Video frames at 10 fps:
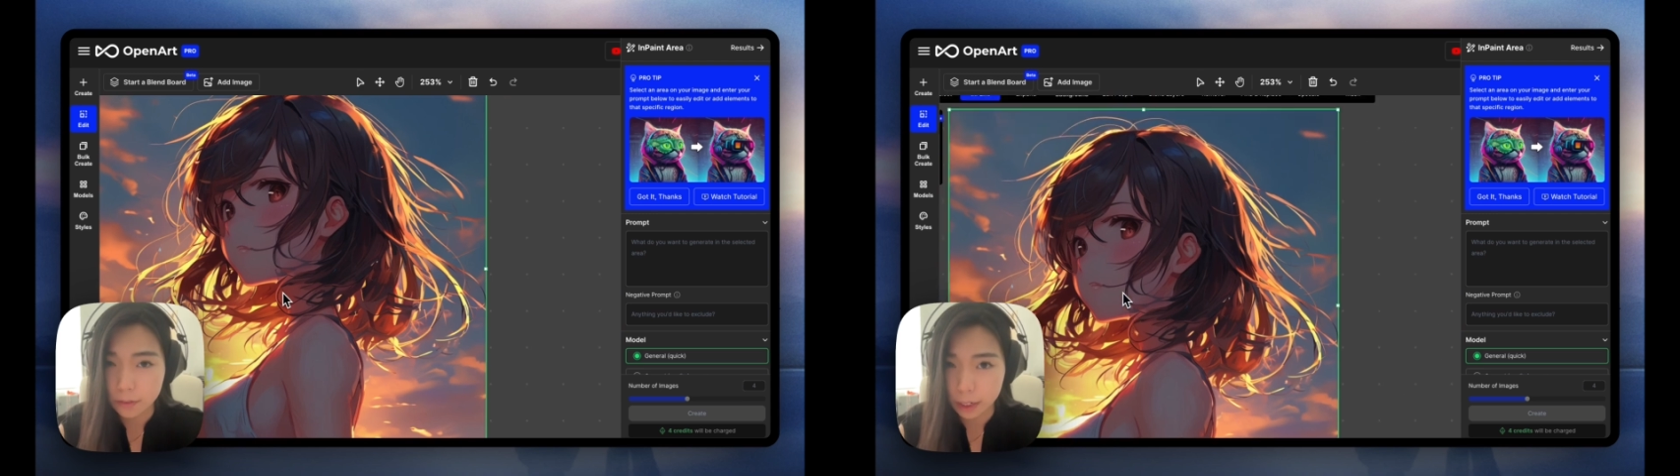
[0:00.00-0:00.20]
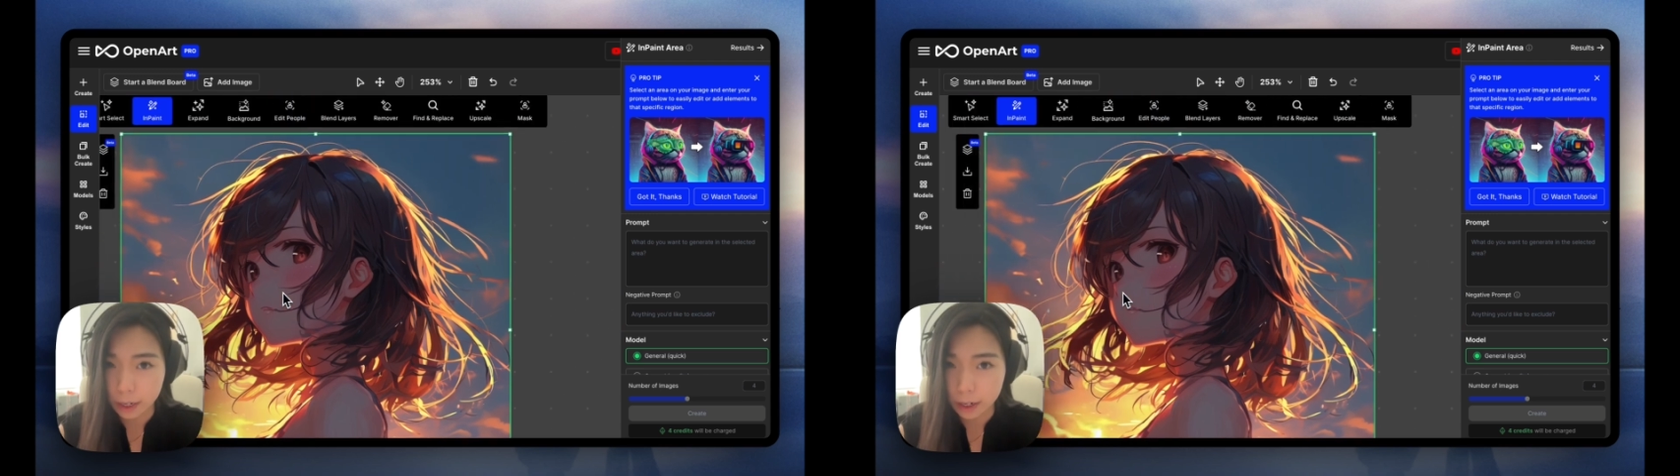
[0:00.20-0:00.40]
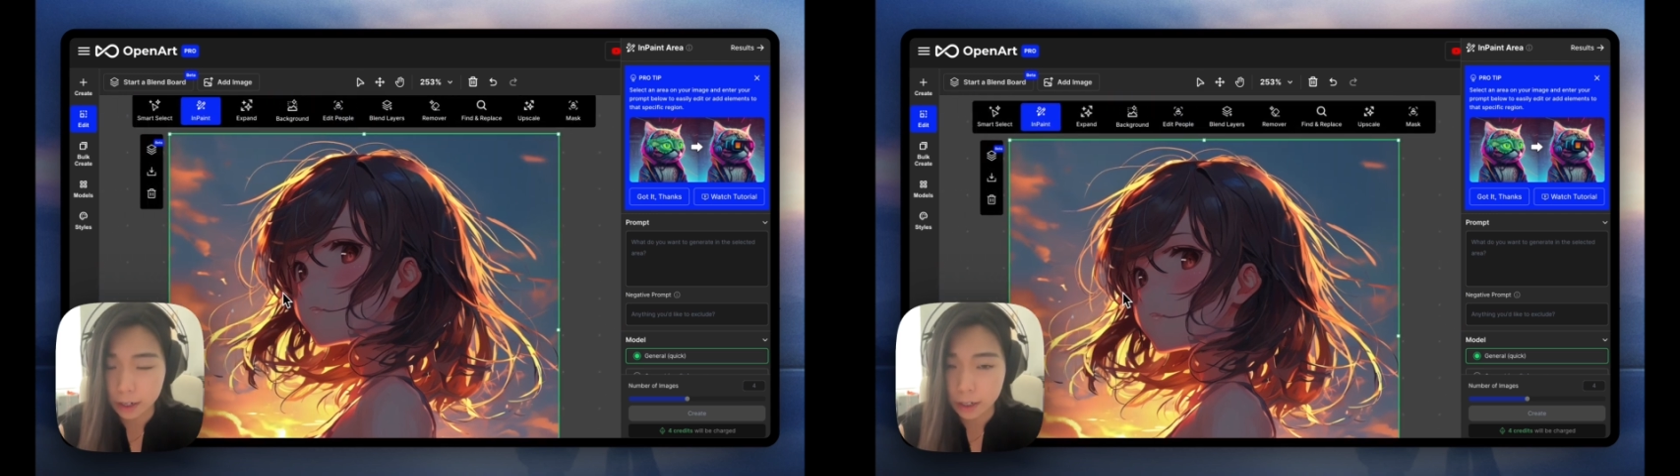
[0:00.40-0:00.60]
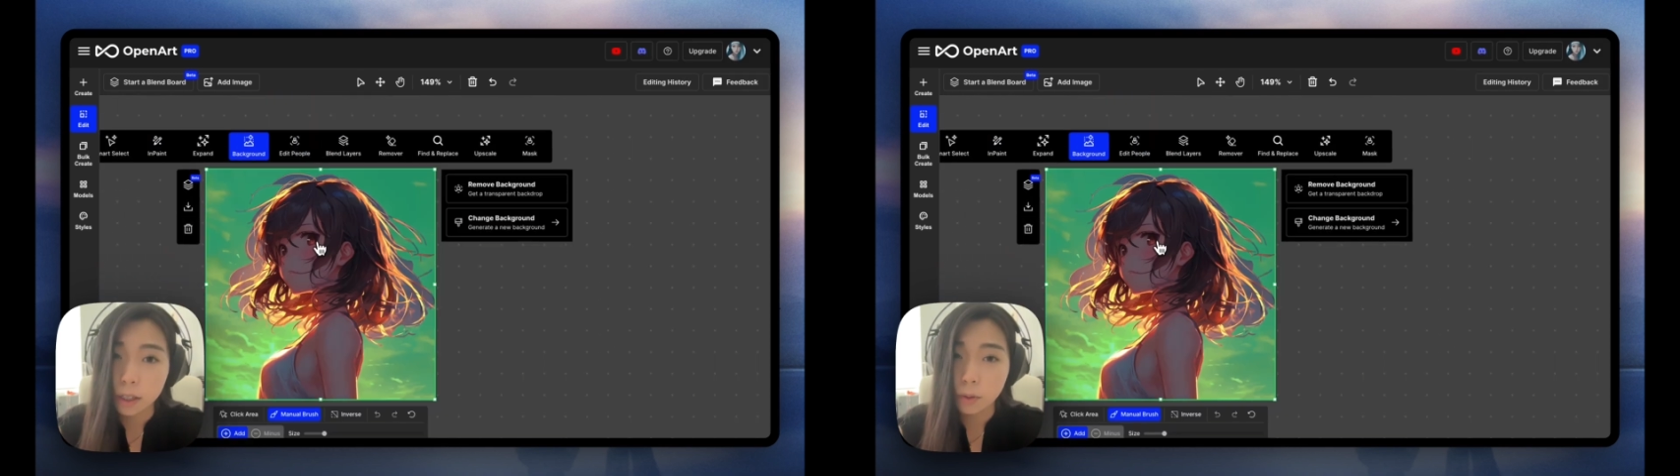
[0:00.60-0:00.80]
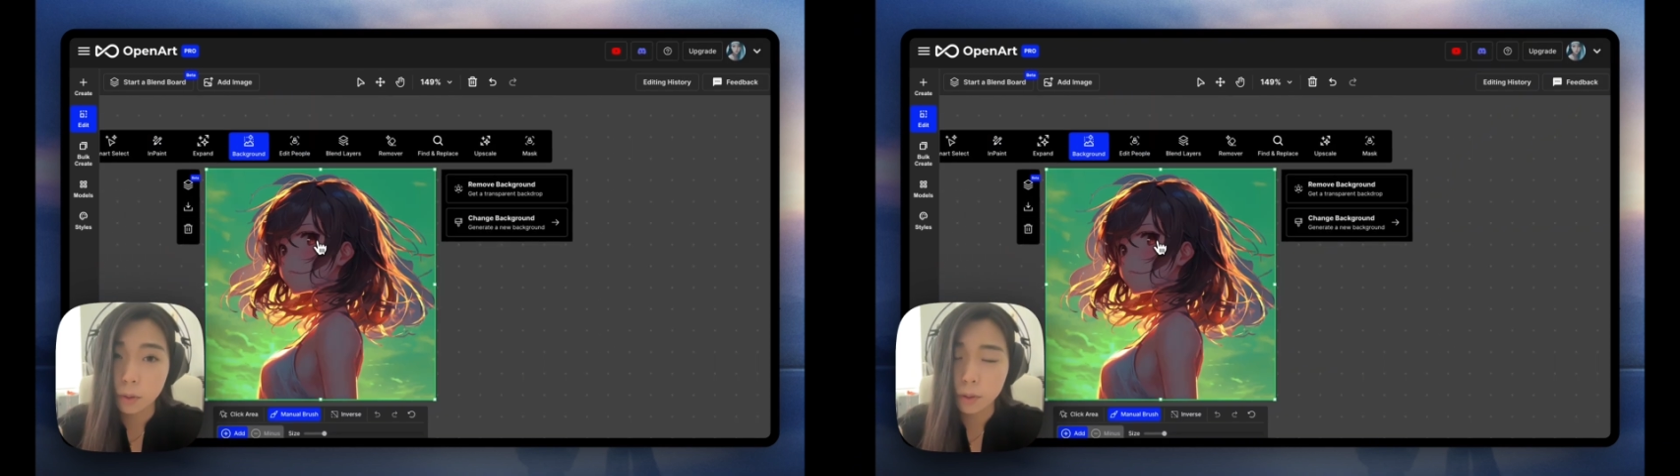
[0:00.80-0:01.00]
of the hair,
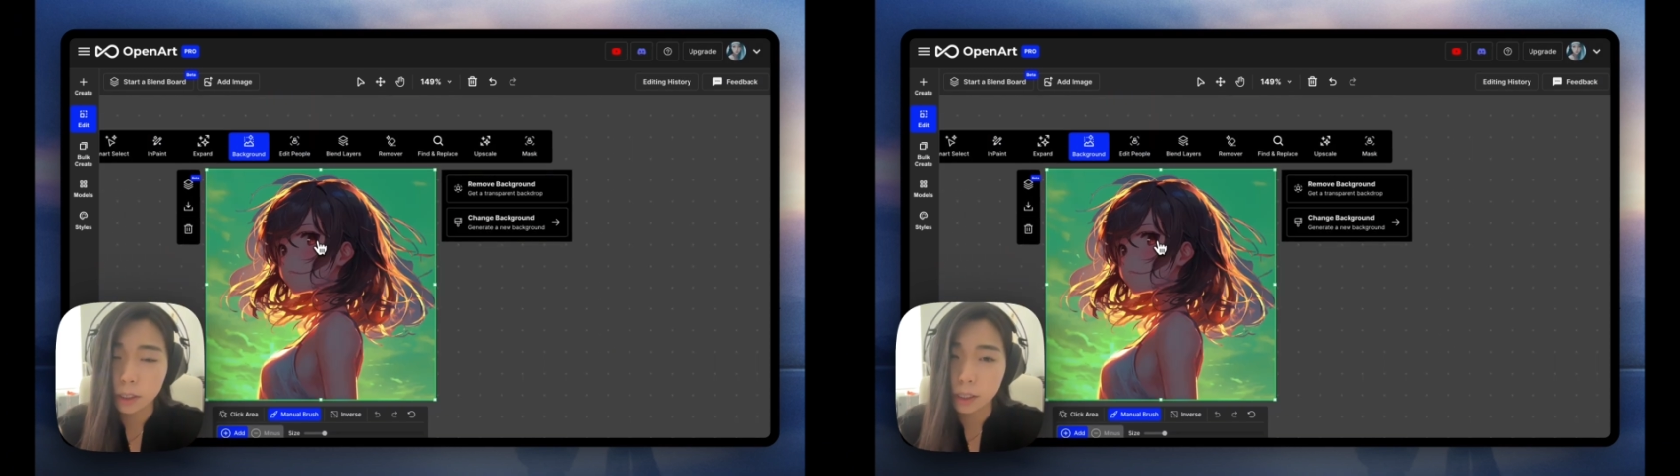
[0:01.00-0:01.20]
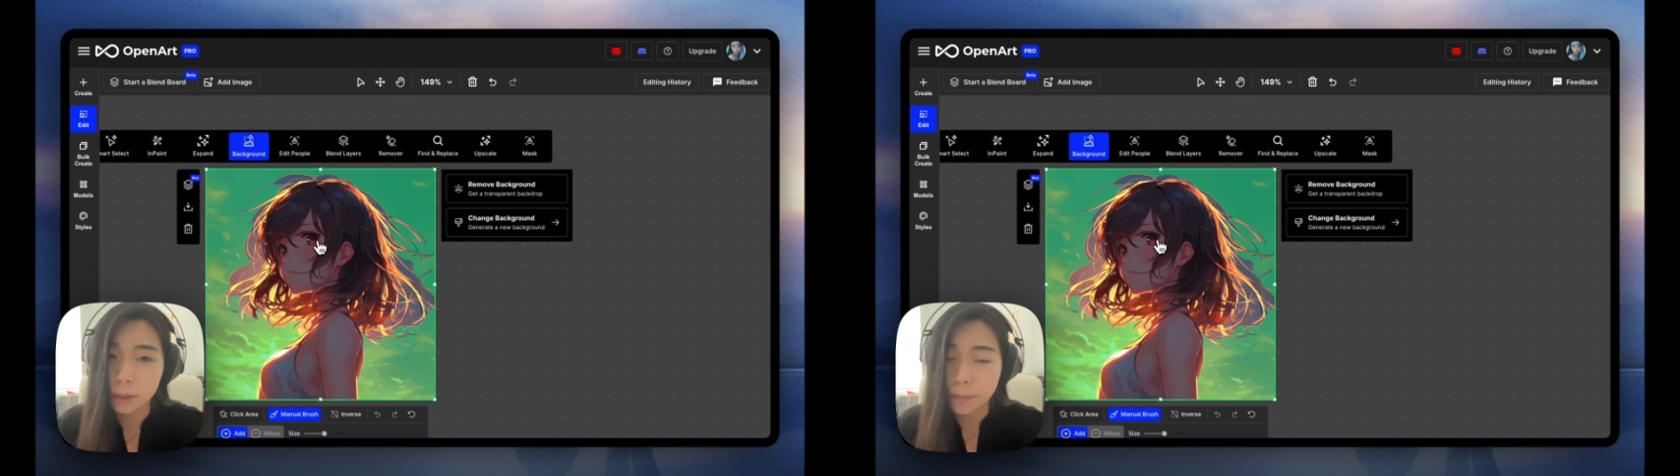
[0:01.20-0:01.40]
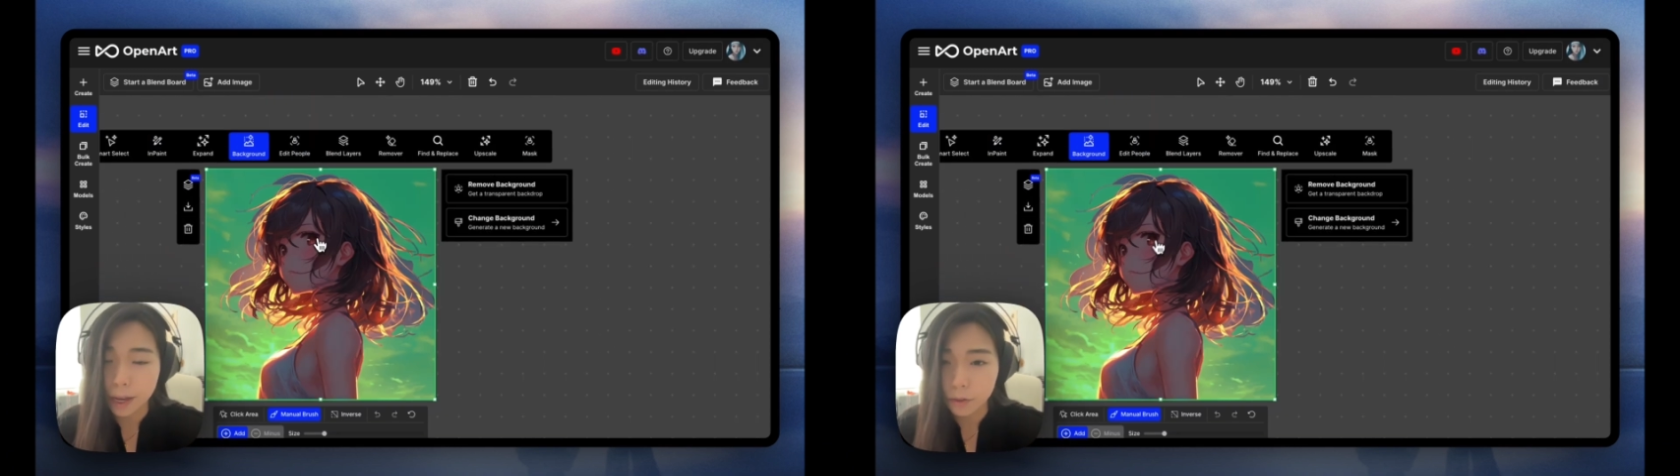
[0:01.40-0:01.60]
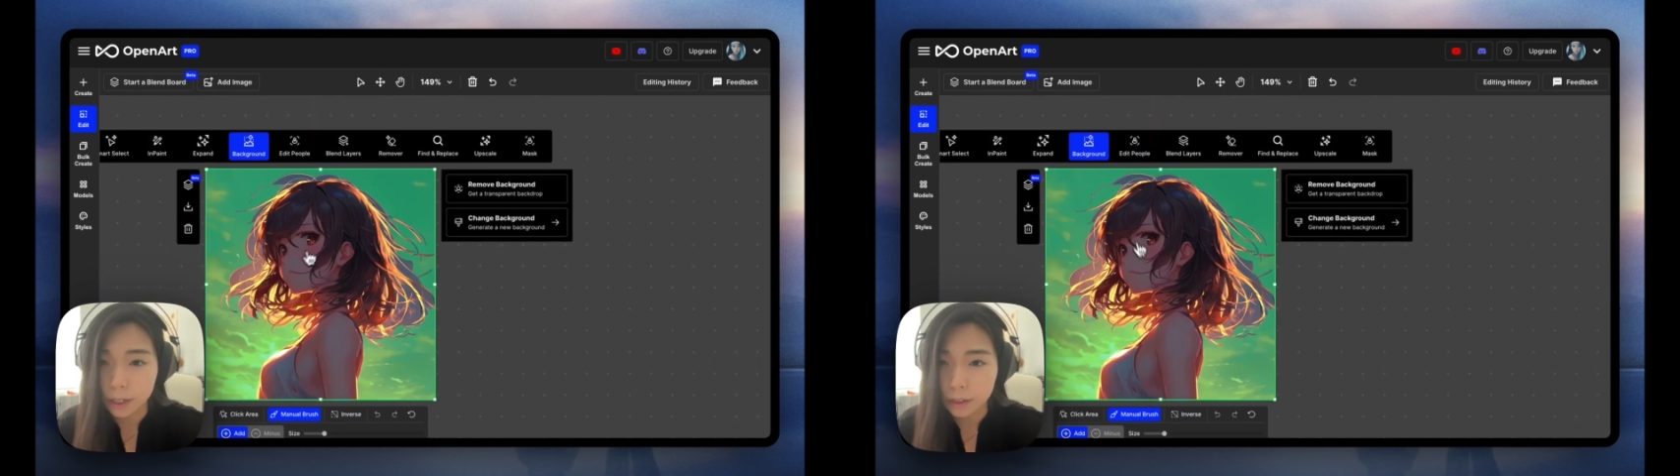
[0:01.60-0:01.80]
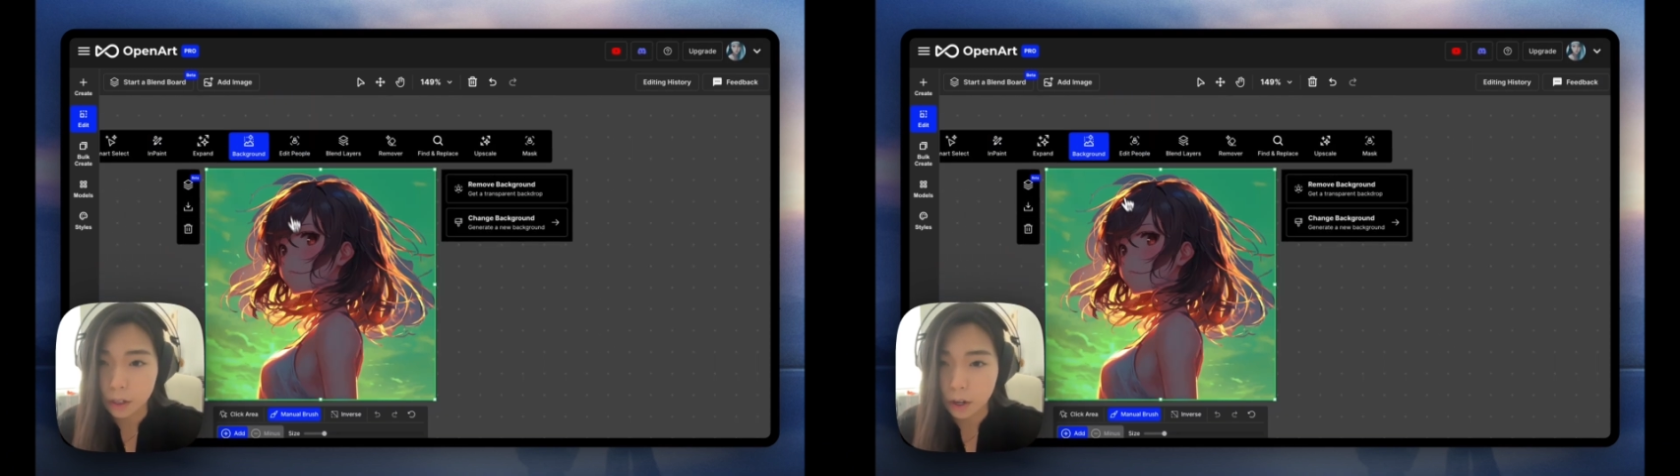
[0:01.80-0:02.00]
and when we click
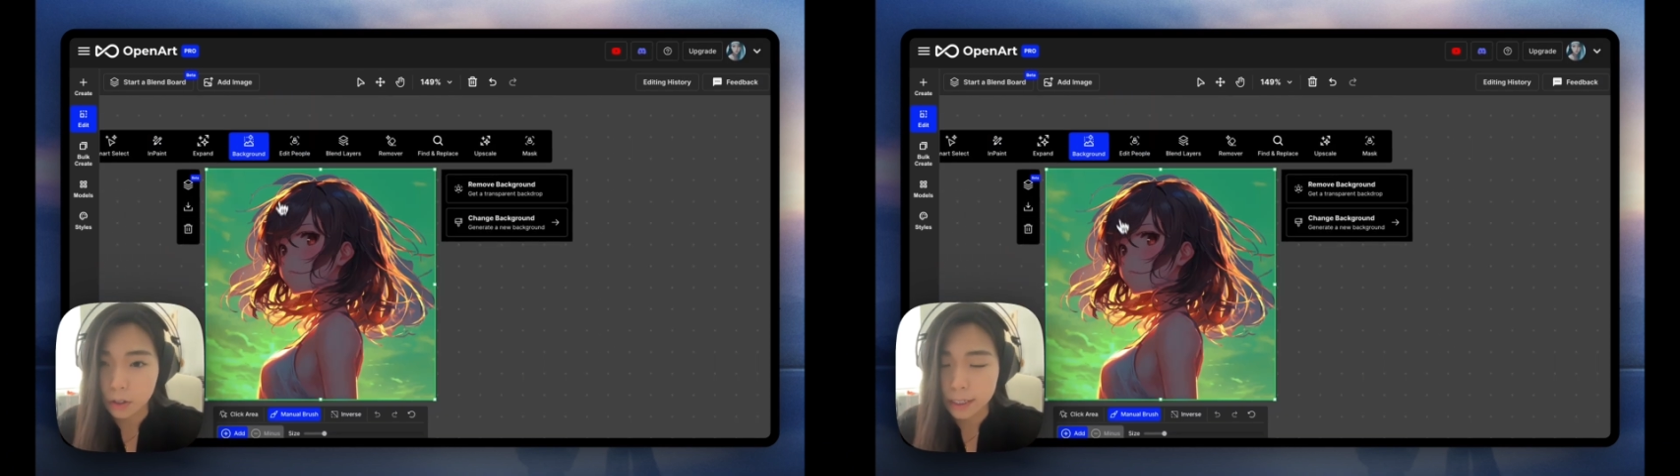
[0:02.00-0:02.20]
background, the auto